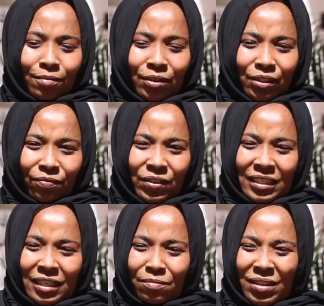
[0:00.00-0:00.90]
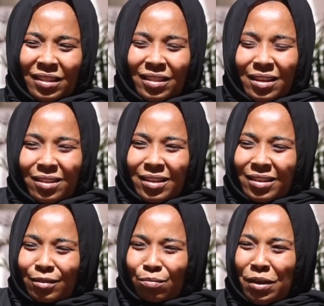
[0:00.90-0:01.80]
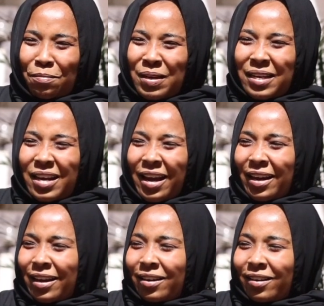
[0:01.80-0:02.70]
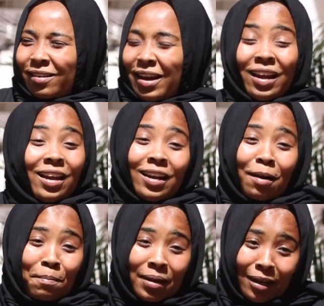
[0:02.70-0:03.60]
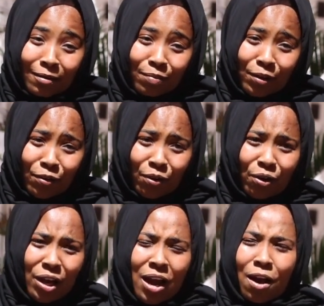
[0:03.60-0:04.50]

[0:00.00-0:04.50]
most of the time they'd think that maybe I had a baby, you know,